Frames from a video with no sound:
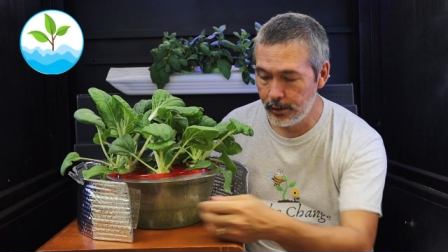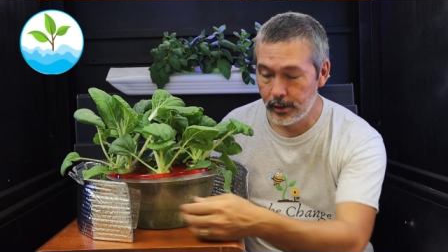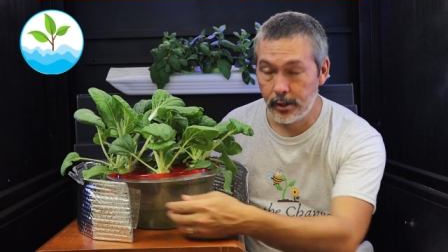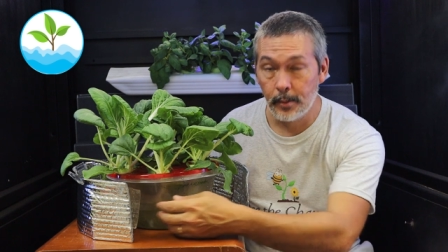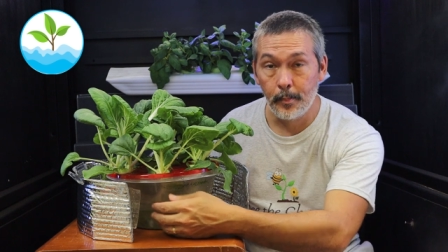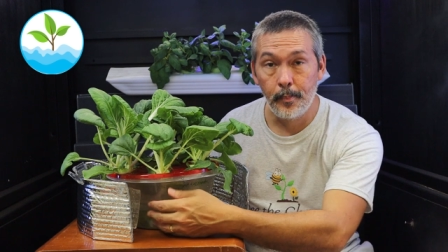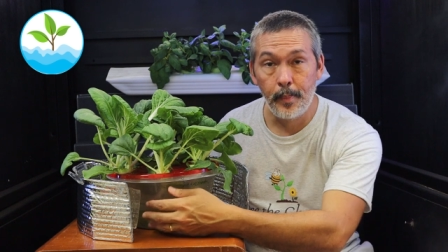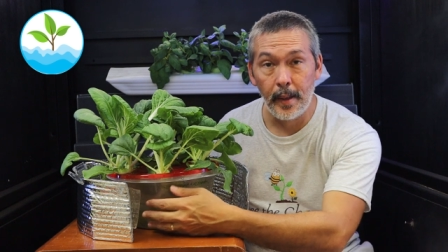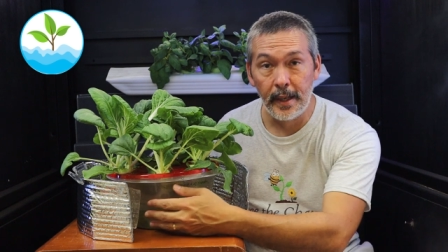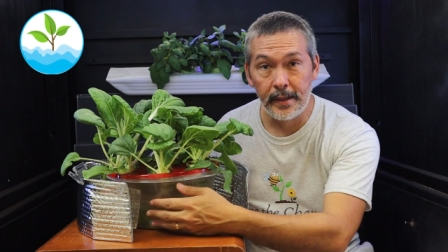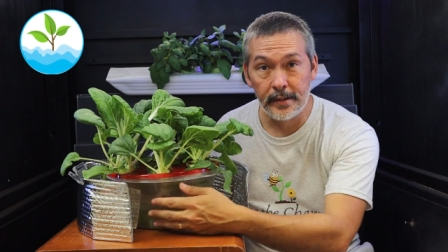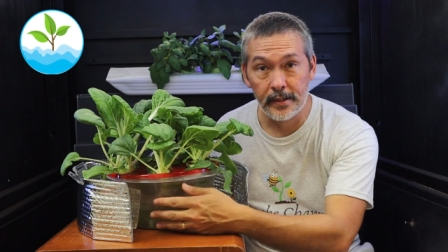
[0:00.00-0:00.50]
You
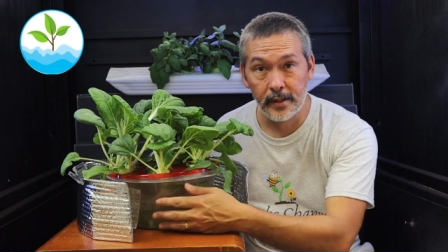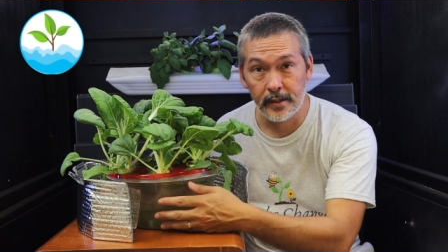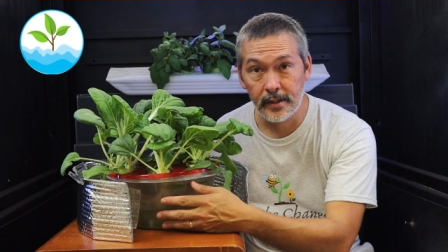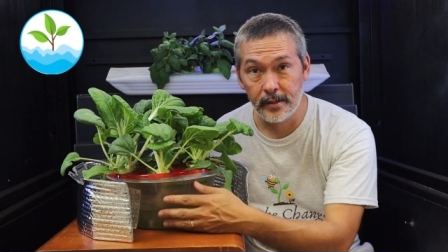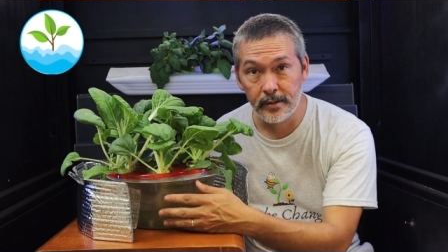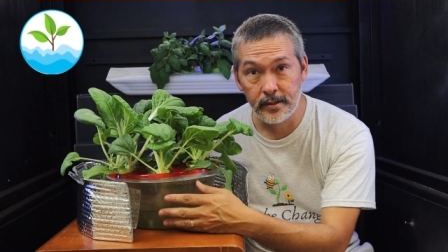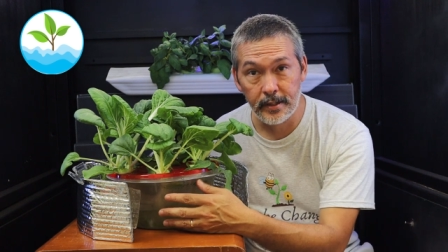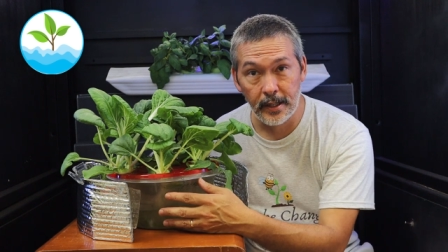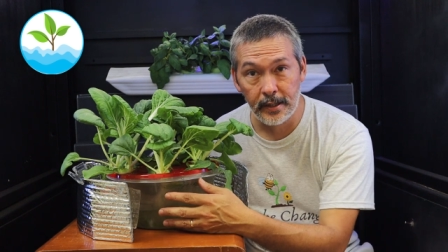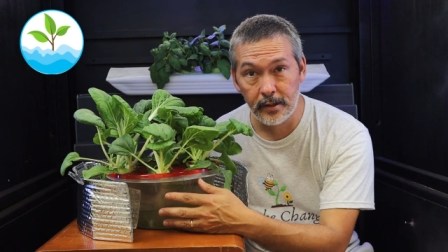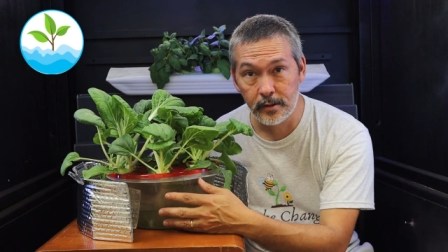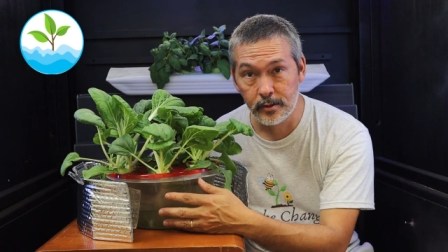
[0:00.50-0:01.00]
can paint the
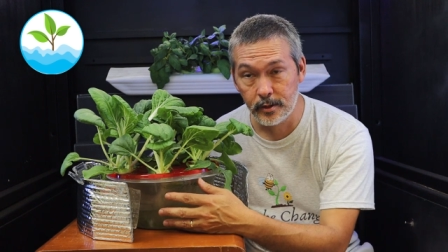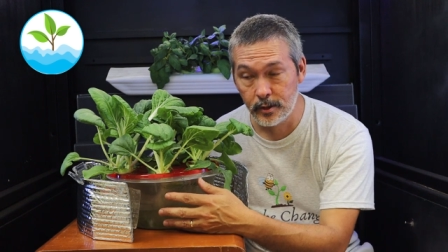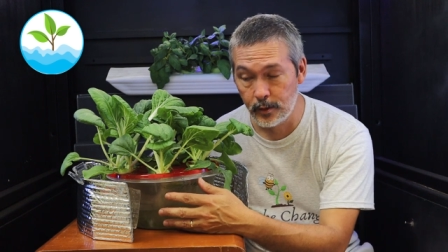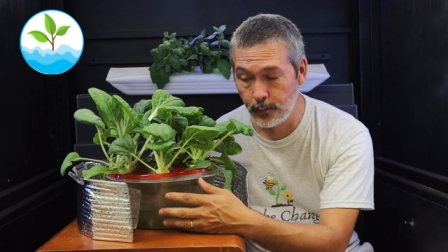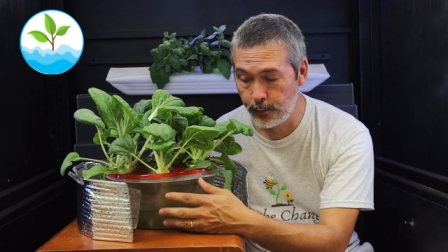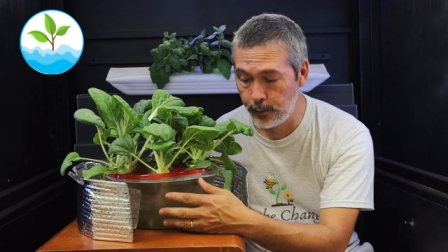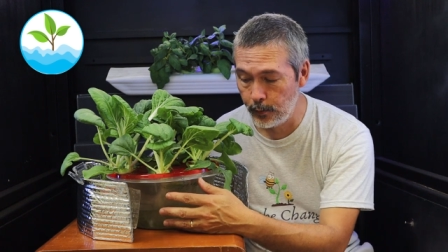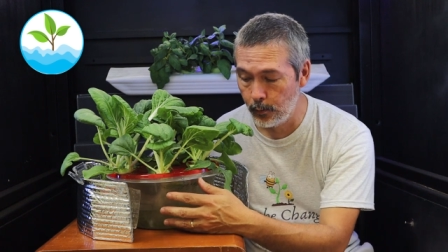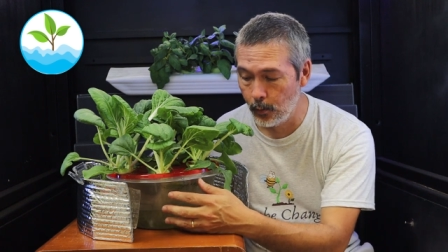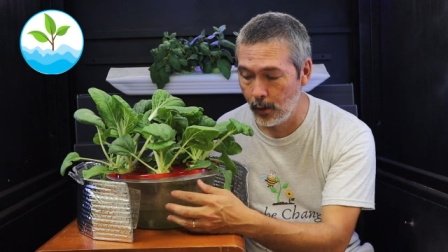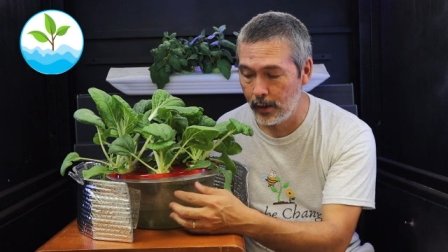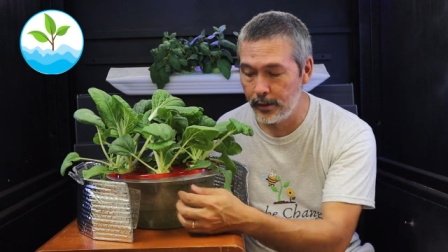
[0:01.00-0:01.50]
containers
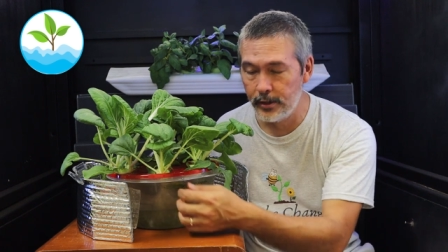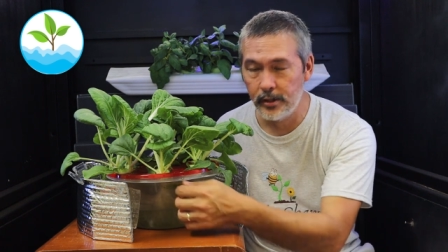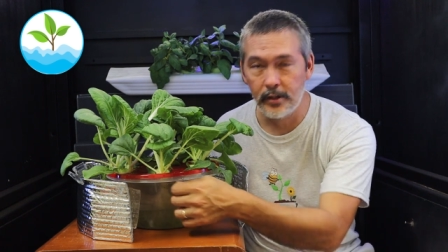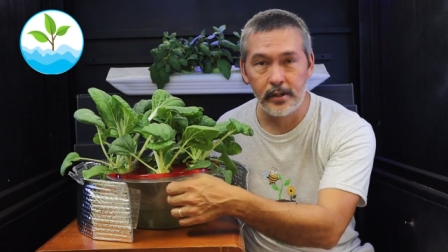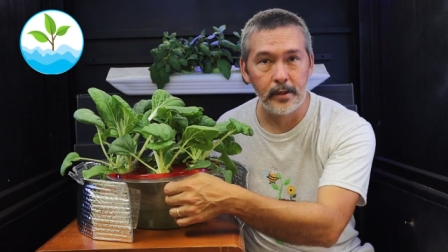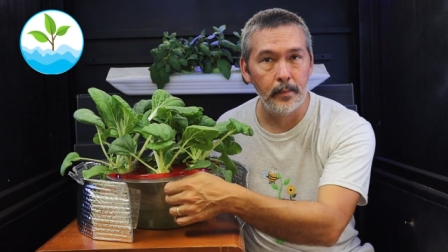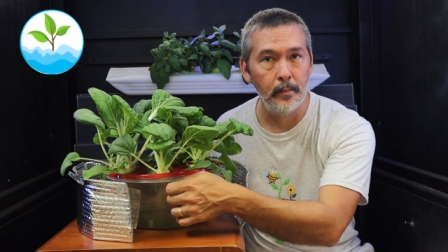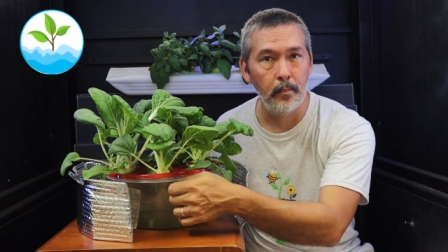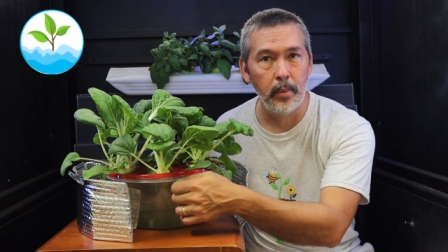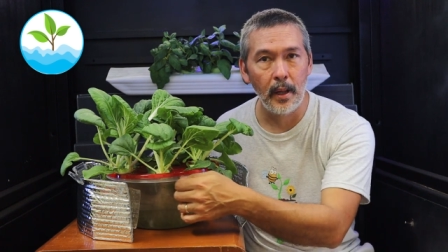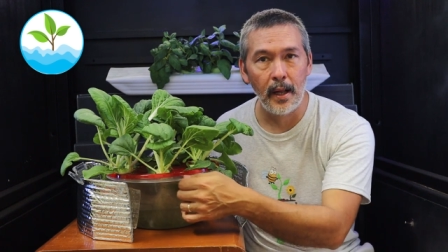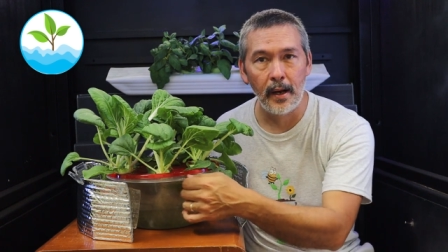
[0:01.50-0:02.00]
if you want. You
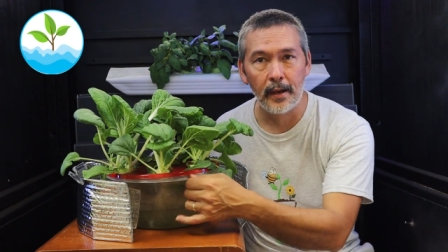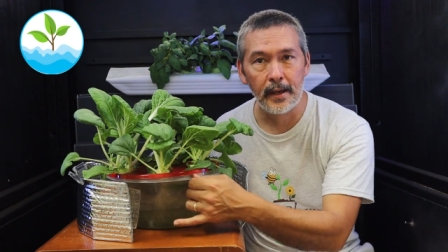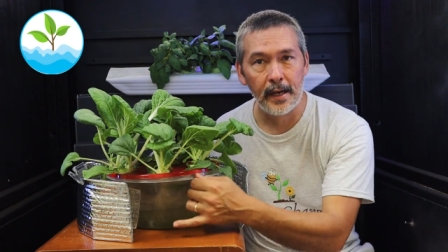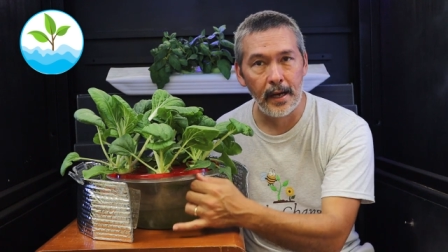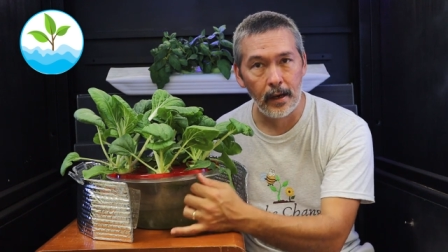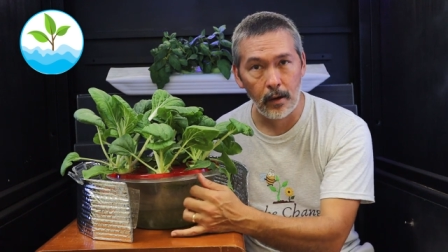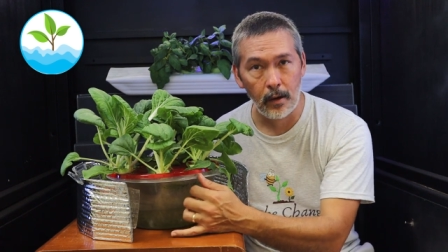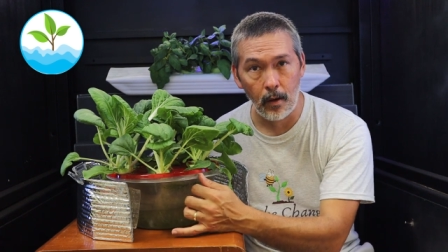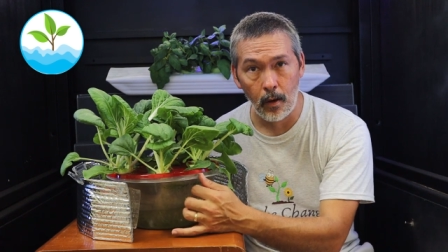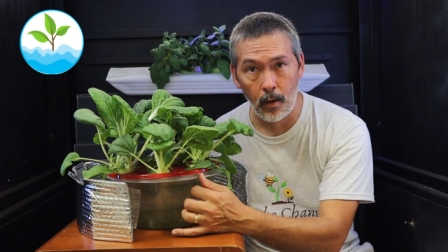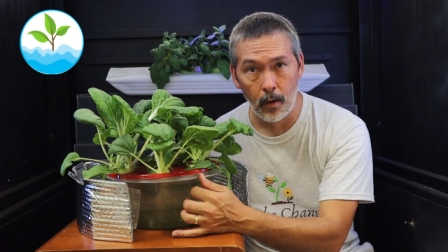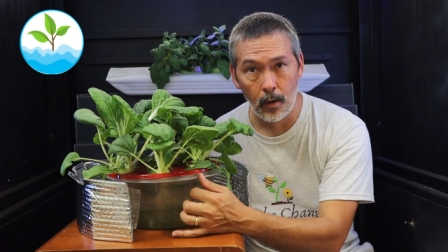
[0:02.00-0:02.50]
can block
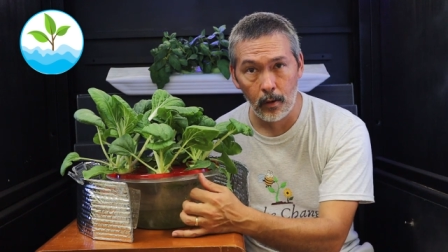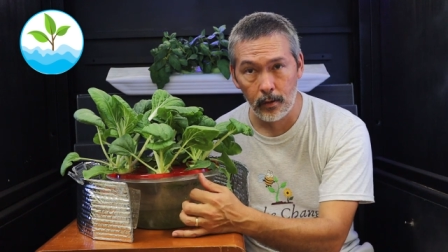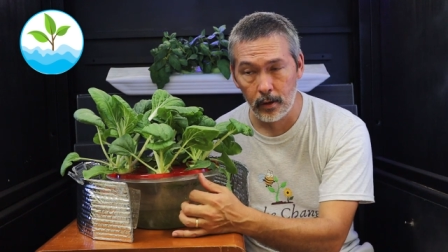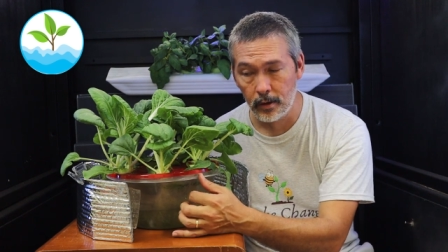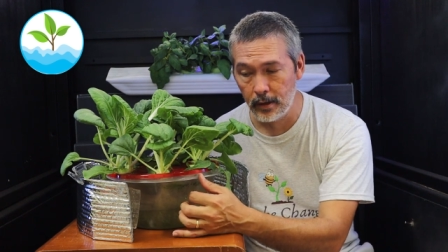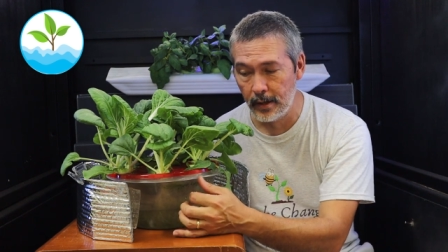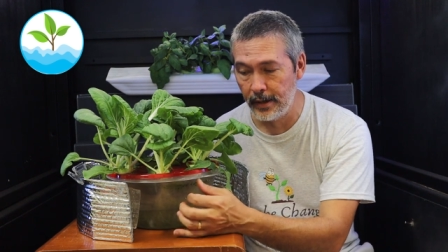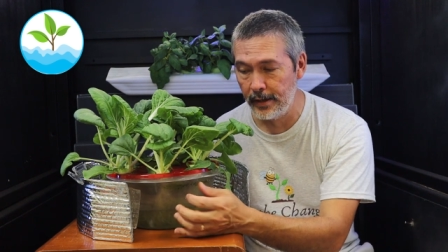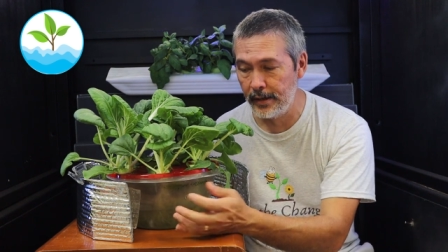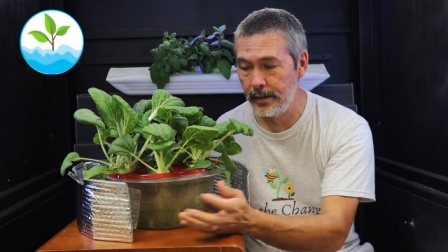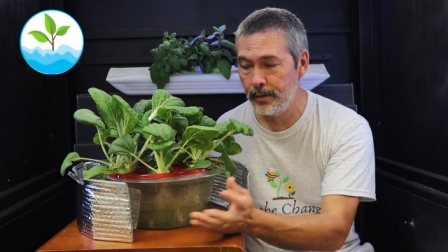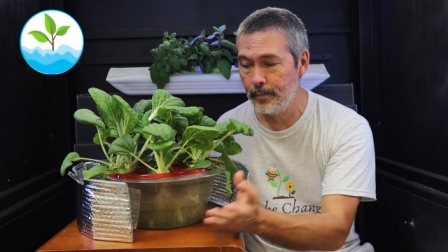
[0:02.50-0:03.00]
out all the
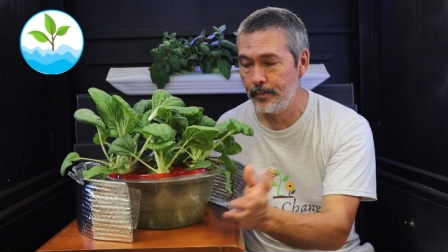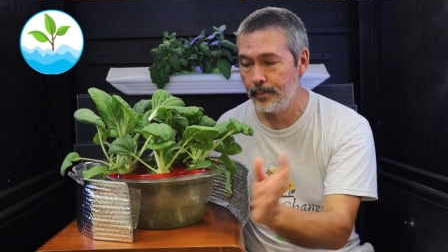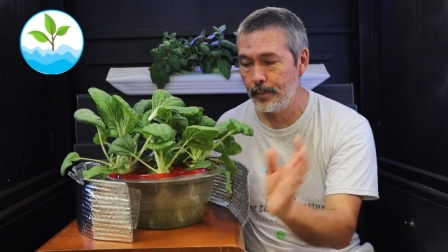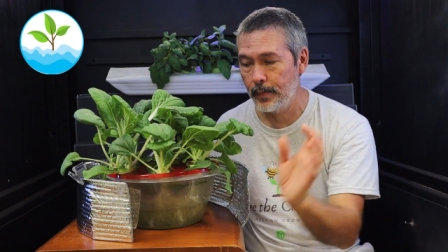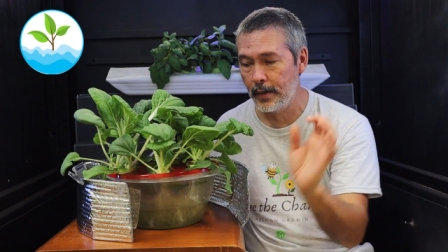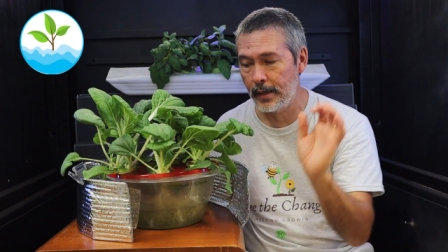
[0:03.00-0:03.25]
light,